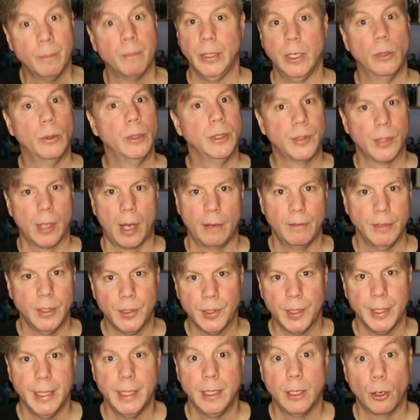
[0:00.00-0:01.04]
We know it's
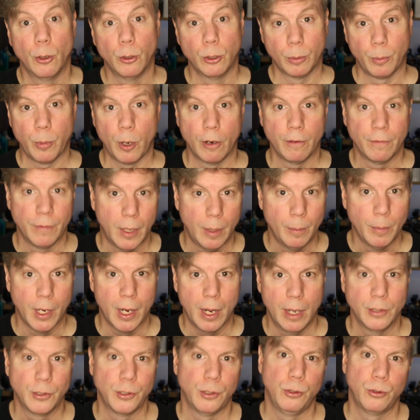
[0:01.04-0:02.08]
obviously an eau de parfum
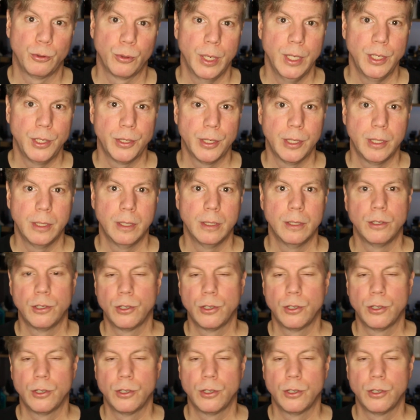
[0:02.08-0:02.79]
concentration,